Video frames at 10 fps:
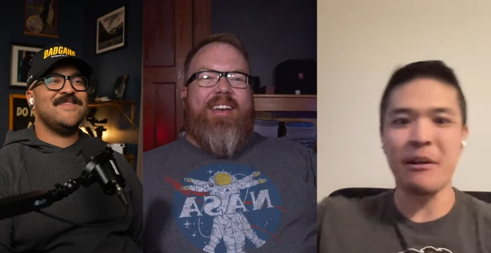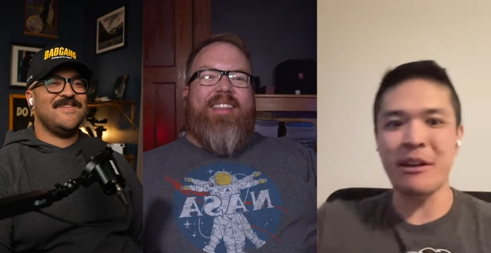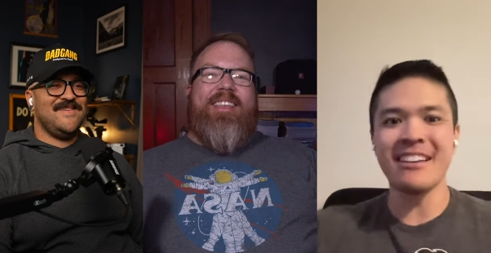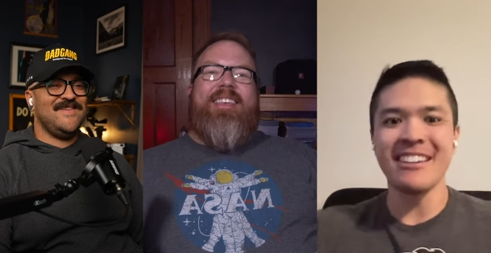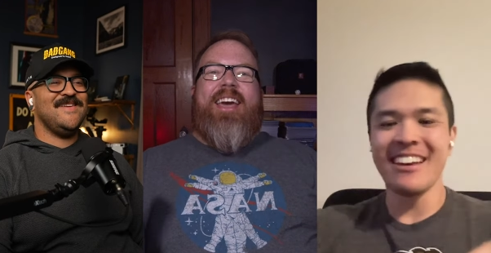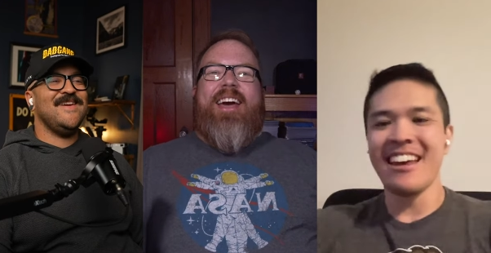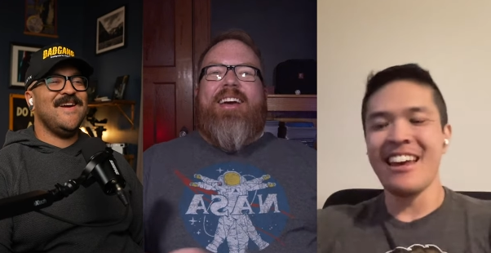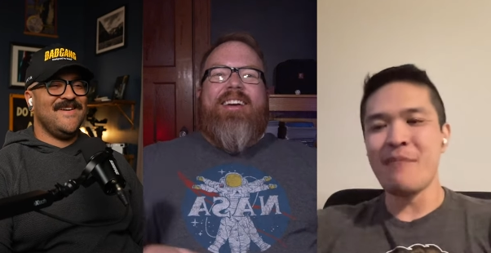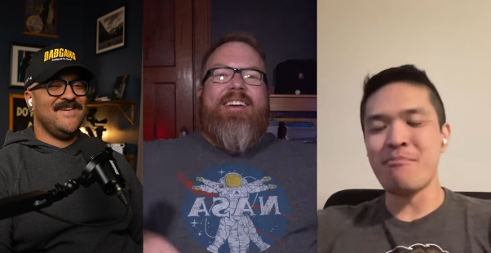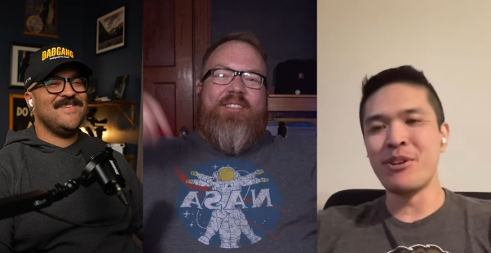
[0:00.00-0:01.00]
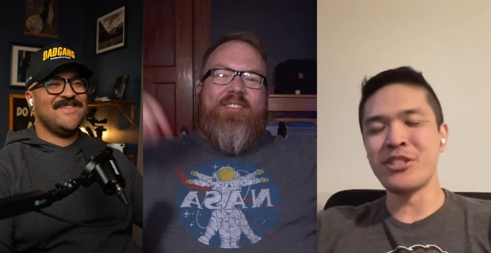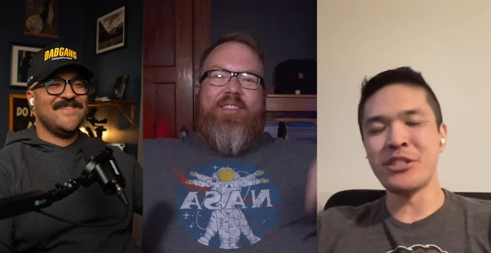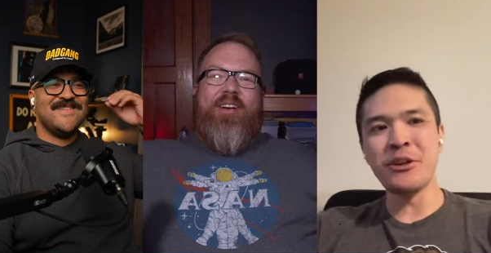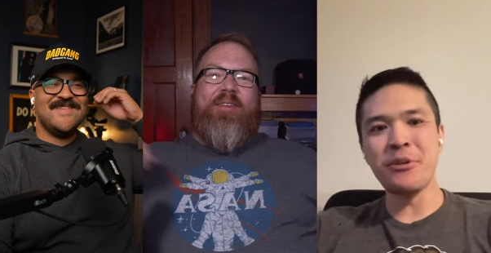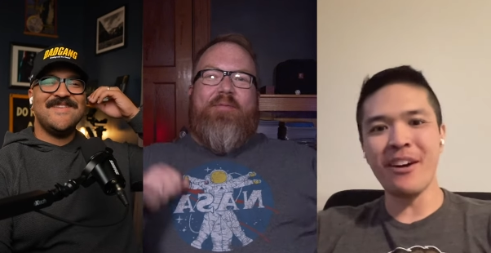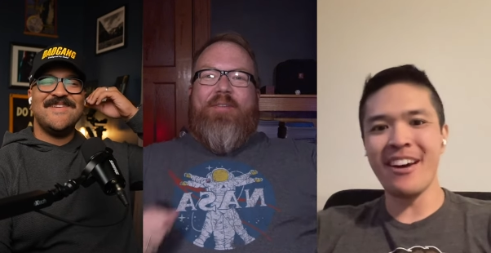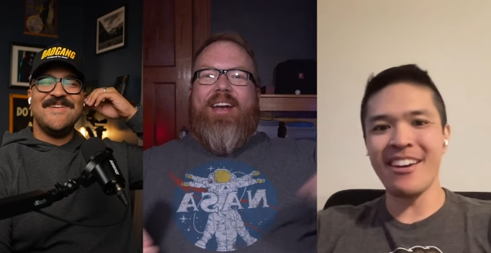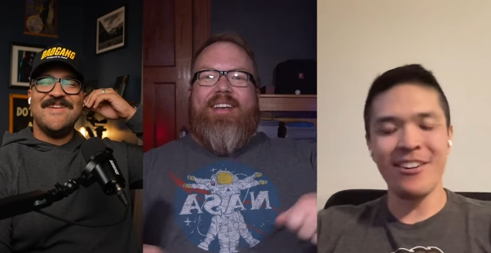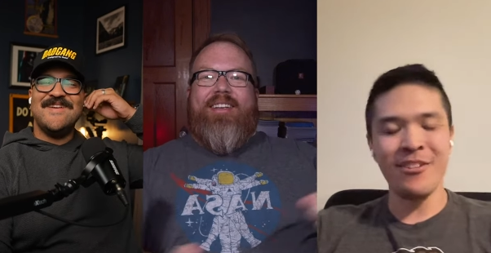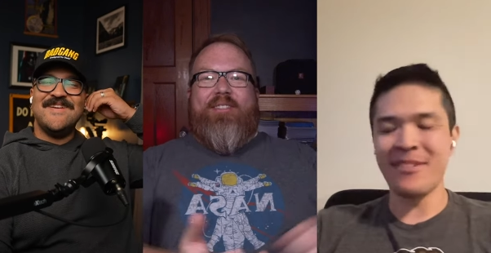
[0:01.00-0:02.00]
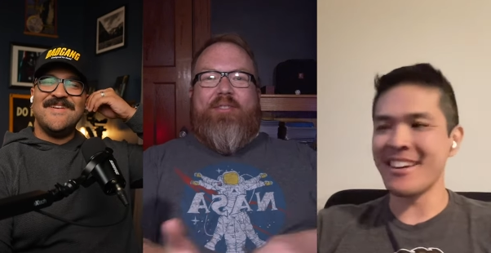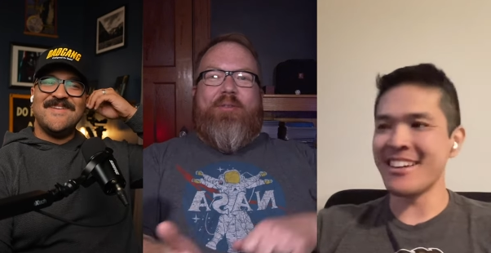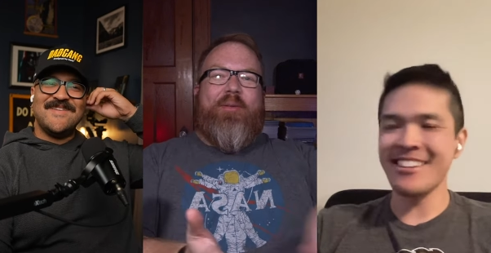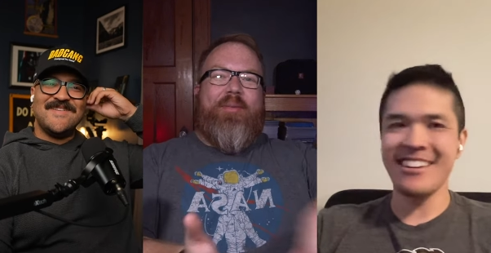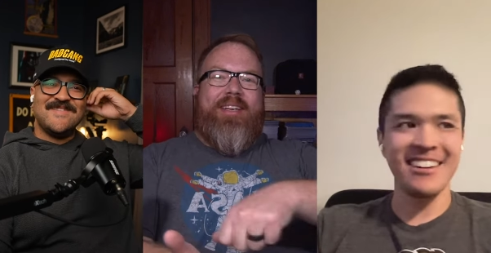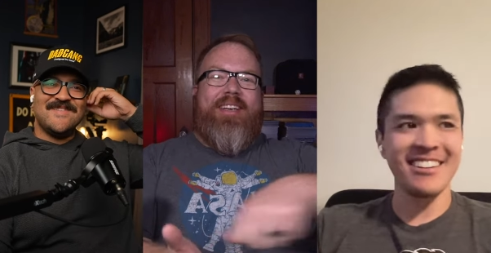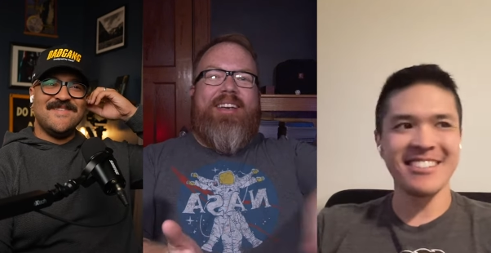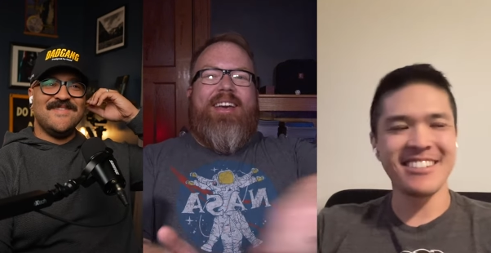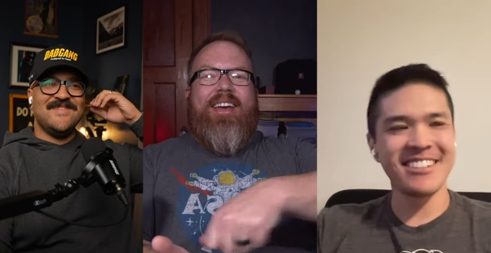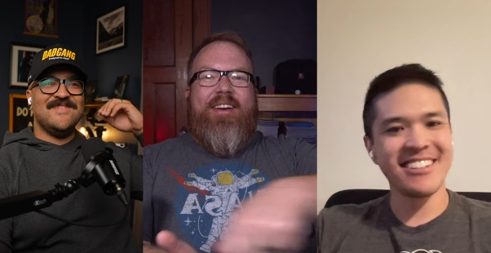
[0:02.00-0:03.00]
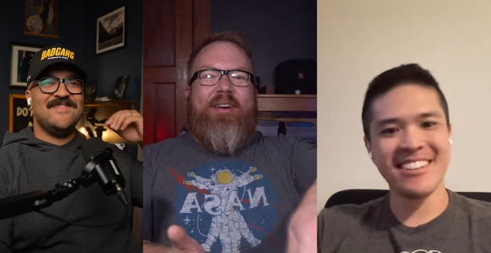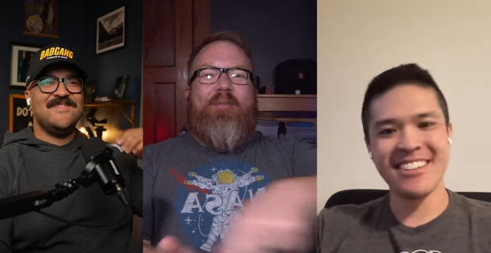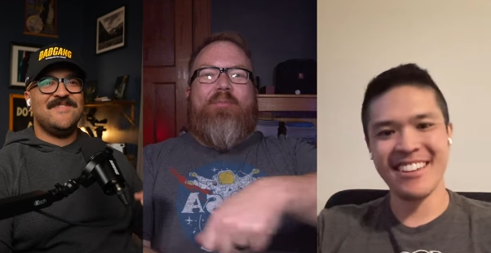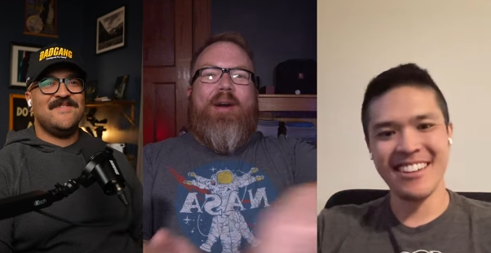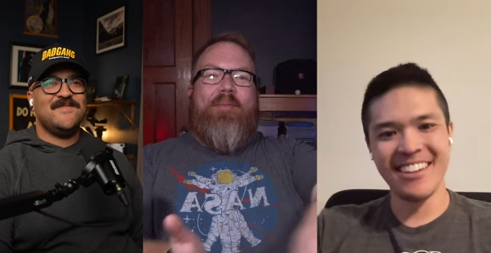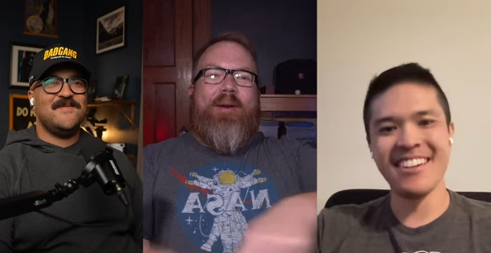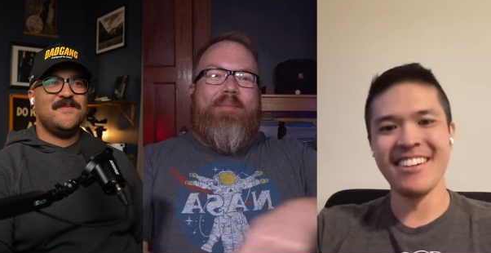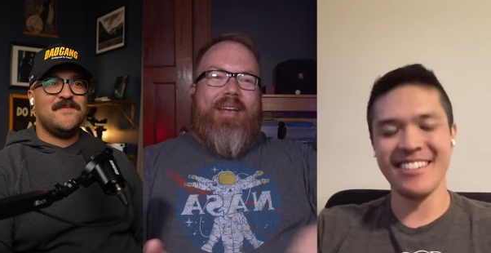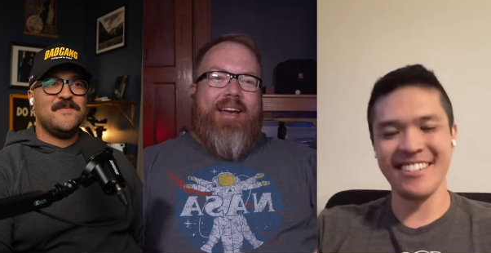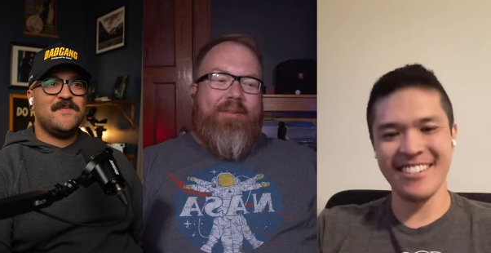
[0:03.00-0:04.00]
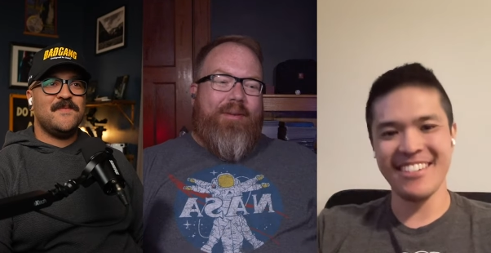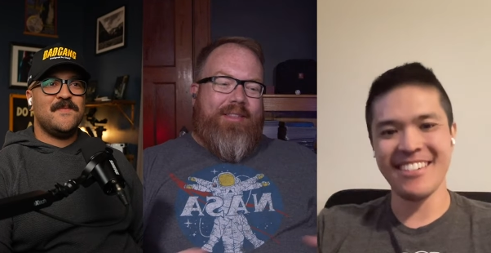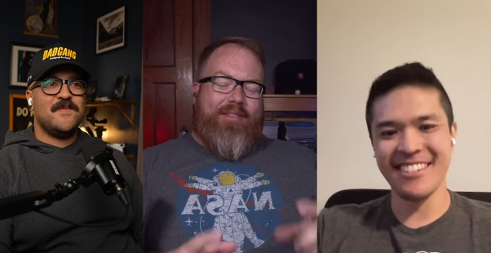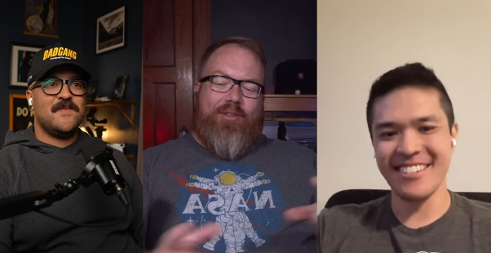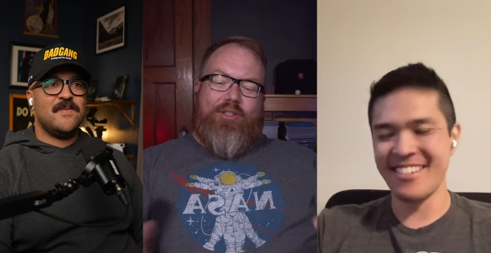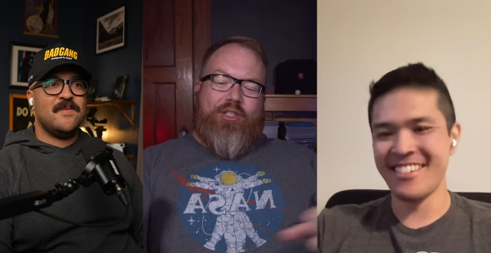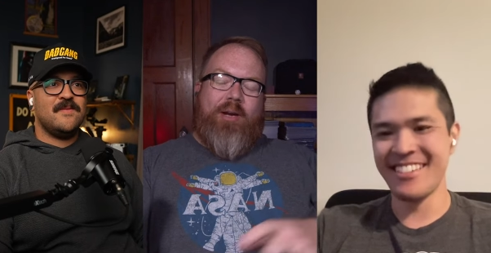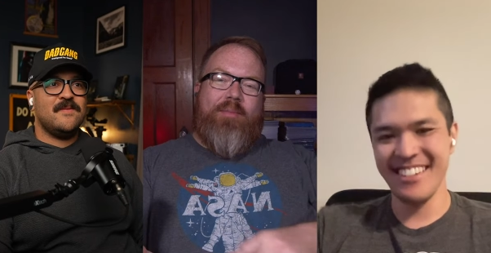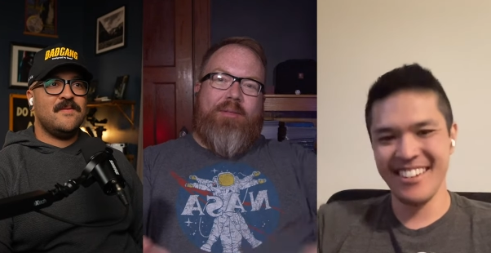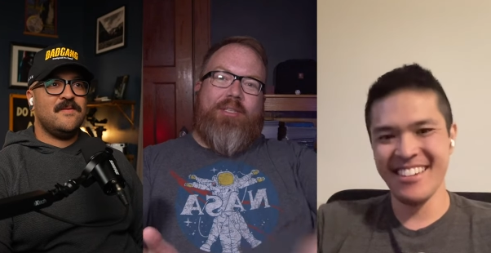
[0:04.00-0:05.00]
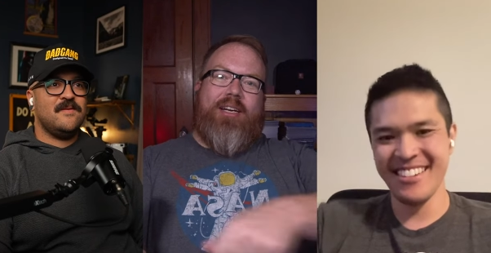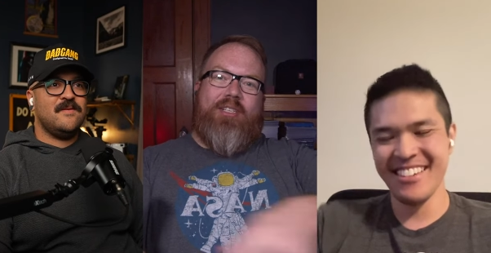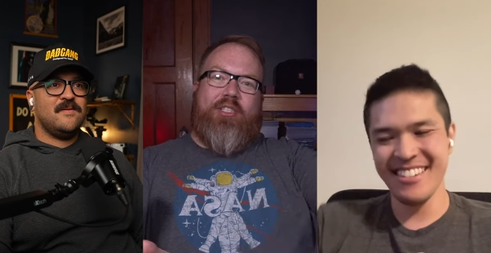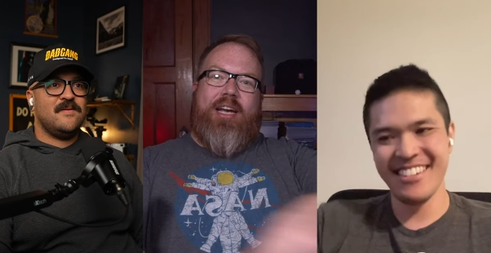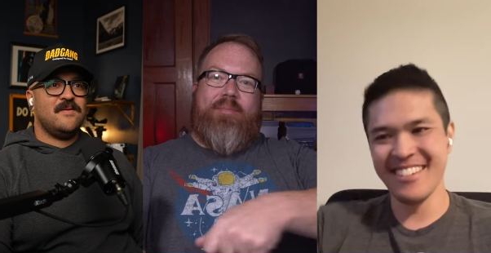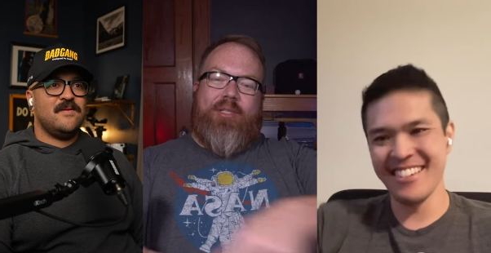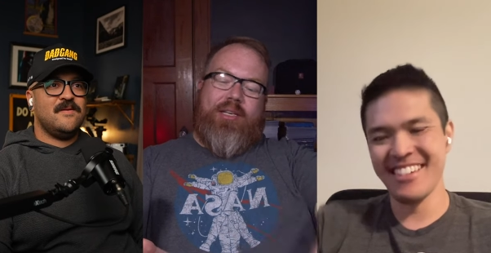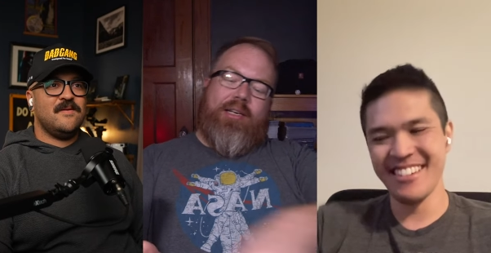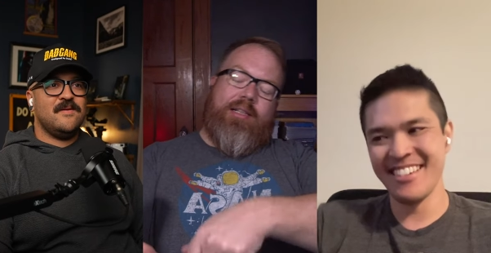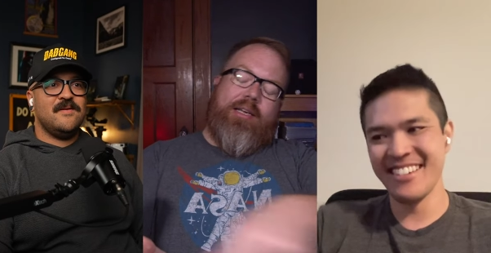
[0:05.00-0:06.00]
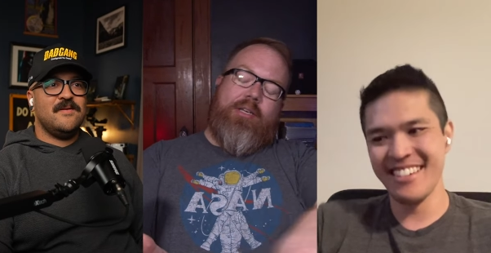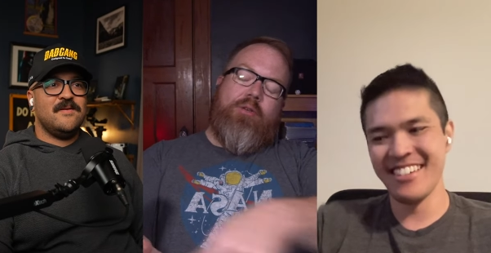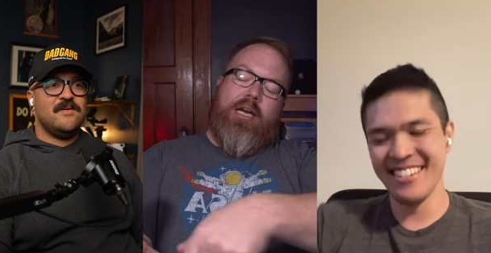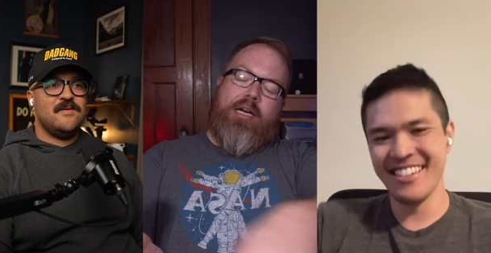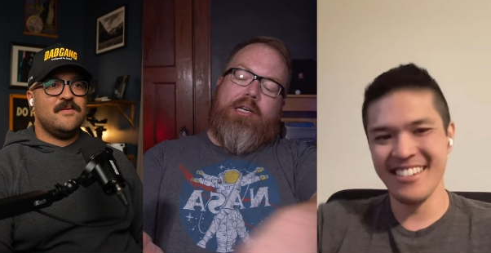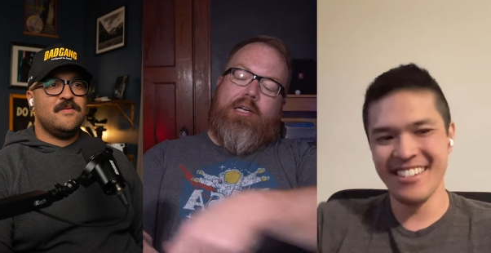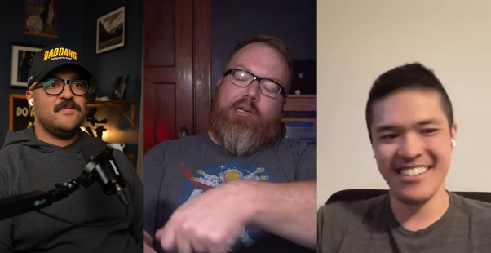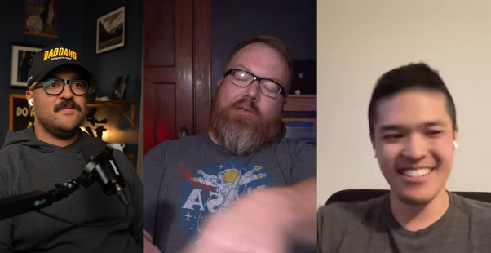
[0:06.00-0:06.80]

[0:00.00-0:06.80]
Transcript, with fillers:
Speaker 1: Yeah, because yeah. they're pushing you away. Oh my god! And you're rubbing them down with this uh-huh. jumbo-sized chapstick. Like you gotta go.